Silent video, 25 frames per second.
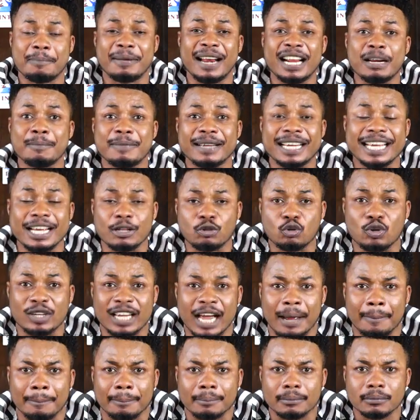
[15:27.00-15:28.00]
blood began to
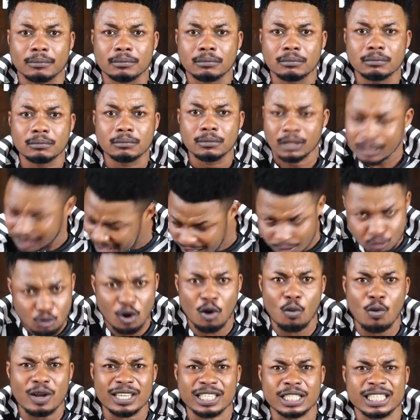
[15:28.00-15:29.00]
come. Let's go
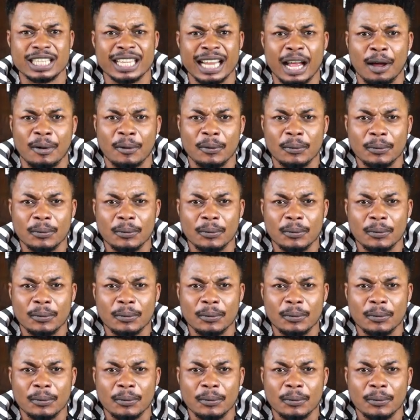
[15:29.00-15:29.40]
and watch it now.